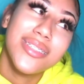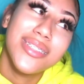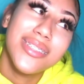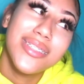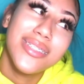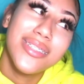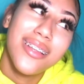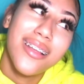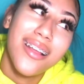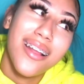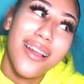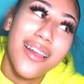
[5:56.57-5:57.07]

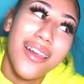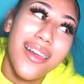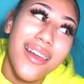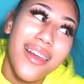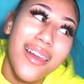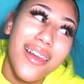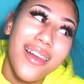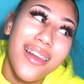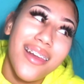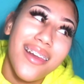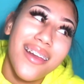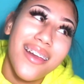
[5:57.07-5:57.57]

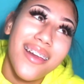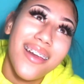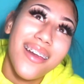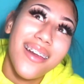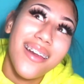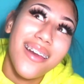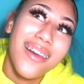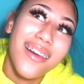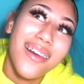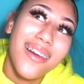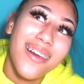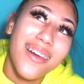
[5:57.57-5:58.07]

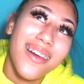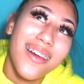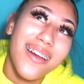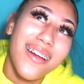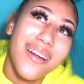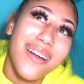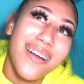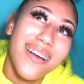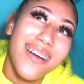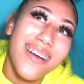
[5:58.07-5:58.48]
Nothing is said.